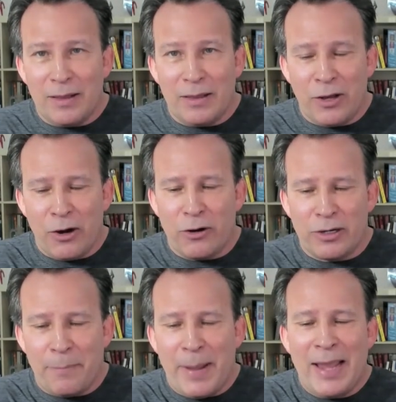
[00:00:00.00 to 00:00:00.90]
they're
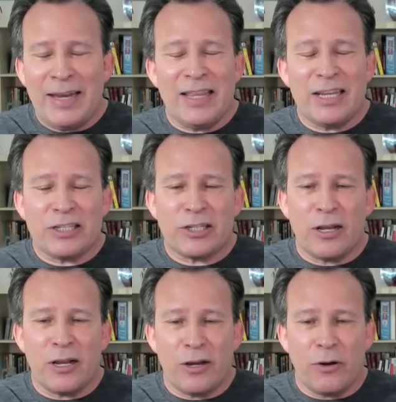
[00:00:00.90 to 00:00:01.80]
demanding this
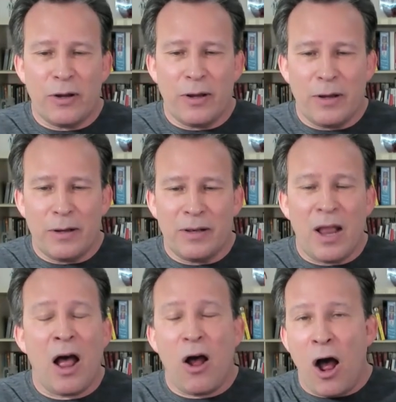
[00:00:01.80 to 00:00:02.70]

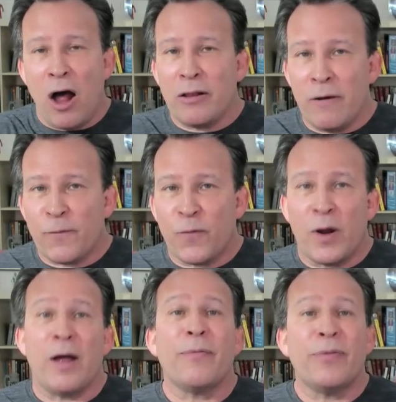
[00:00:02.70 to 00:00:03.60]
not all up
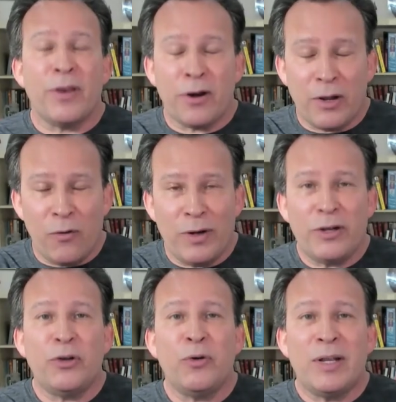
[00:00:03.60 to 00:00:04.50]
front. They're going
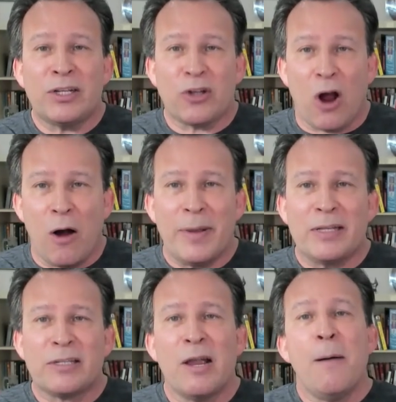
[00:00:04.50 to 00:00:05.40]
to do
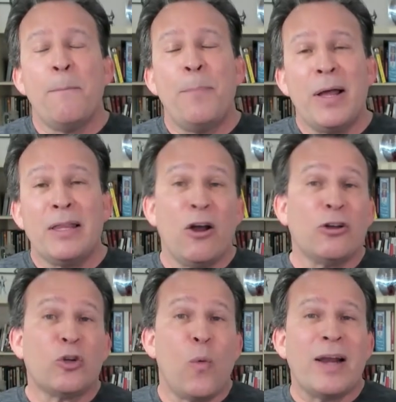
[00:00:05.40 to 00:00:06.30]
installments, but they
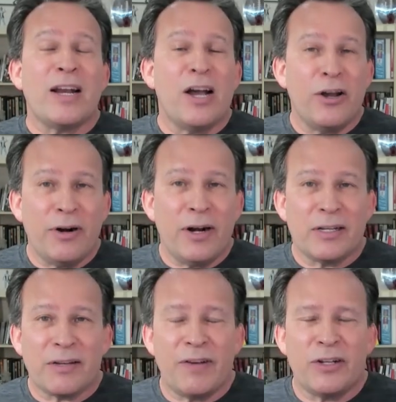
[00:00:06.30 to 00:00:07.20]
also want a
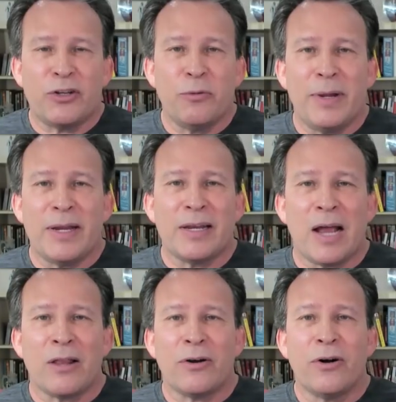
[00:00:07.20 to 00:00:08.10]
$172 million
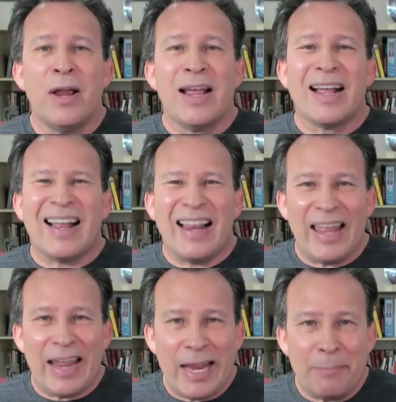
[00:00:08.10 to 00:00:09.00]

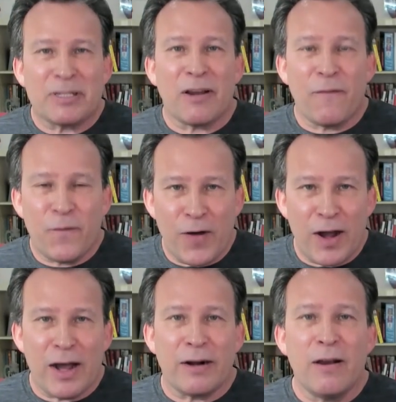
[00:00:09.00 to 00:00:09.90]
claims
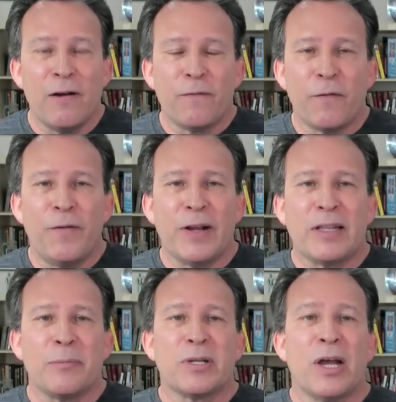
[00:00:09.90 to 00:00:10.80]
fund for
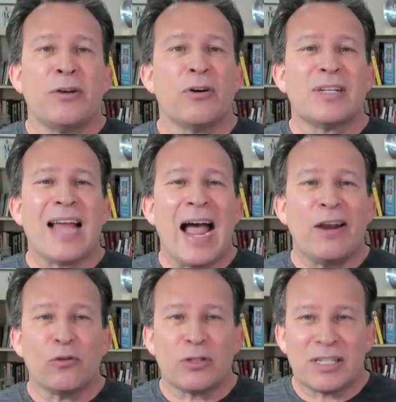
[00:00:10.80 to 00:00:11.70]
victims under
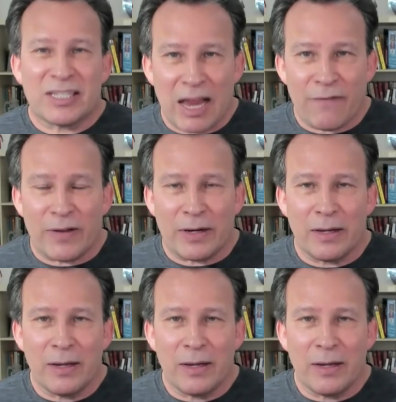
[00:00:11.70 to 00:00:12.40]
Title VII